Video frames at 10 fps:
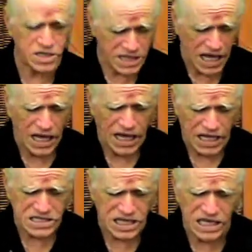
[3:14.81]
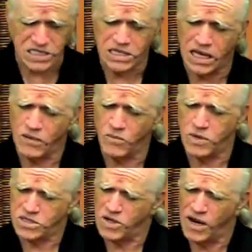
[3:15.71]
Because it
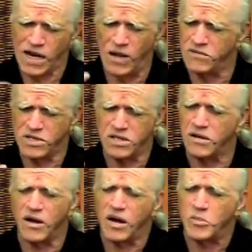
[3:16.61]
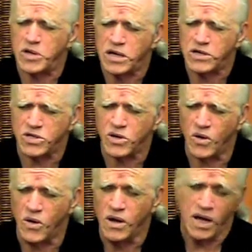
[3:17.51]
started out just a couple years
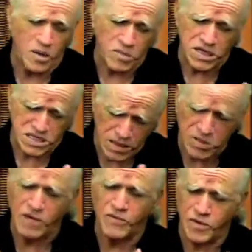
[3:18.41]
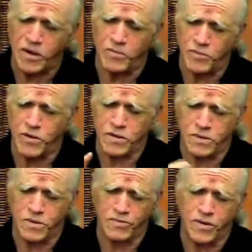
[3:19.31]
ago, but it seems could
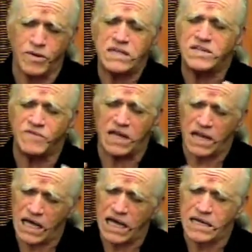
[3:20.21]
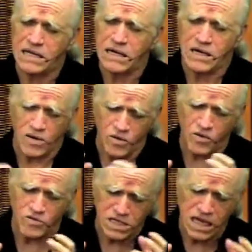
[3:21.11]
progressively light
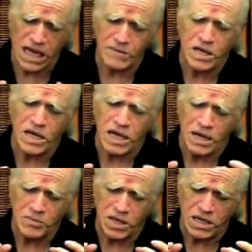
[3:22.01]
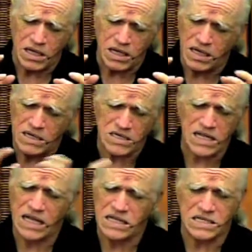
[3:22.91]
over time. But
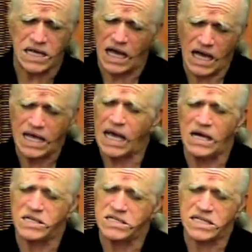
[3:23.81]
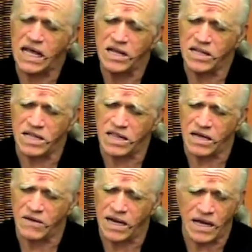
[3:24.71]
understand this, I can't stand on the
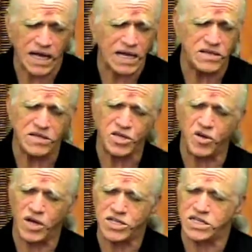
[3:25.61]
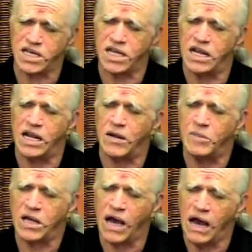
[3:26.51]
thing right now. I got to use crutches to get in and out of
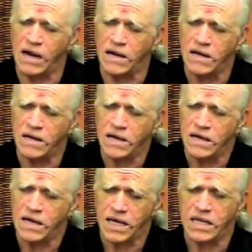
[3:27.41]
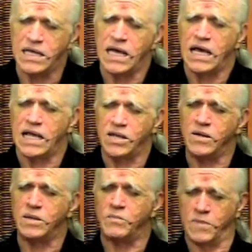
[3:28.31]
my car. And you know
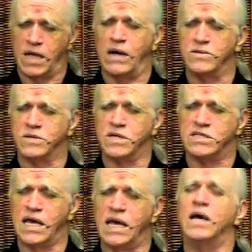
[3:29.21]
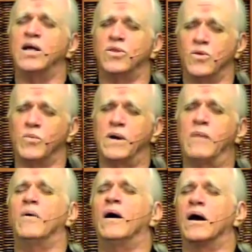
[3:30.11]
what Kahu's going to say? No
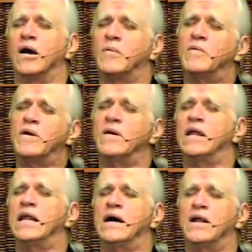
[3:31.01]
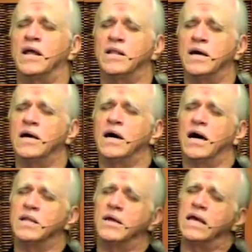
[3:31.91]
problem. Come over here and lay down
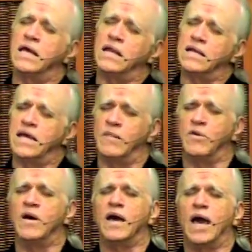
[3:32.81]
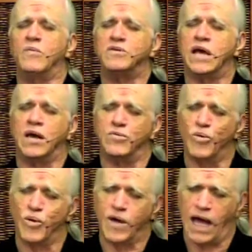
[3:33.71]
on the healing table, and we'll take a
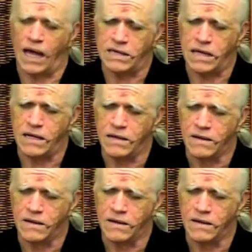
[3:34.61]
look at it.